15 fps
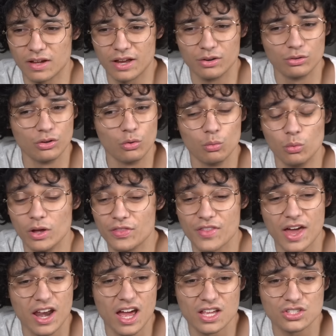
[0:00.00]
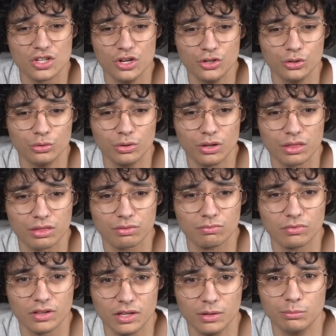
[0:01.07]
I don't know what that has to do with
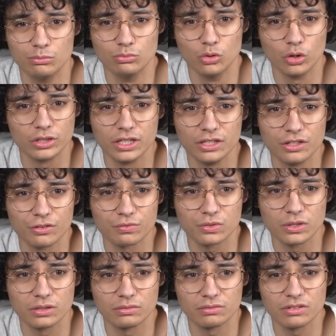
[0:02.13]
him looking different.